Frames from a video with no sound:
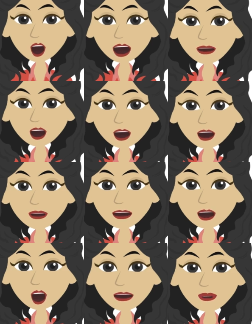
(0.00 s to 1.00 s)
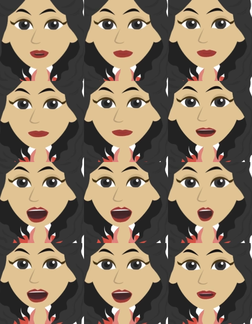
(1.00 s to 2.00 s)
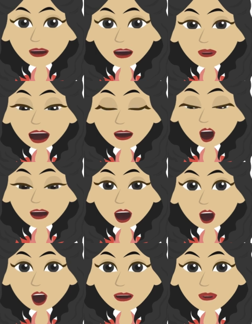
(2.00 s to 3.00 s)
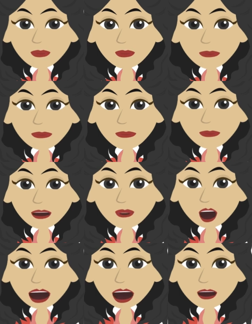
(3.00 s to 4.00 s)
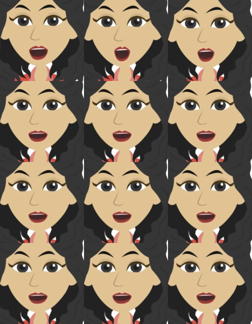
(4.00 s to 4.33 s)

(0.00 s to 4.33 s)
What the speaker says: water is used over and over again for thousands of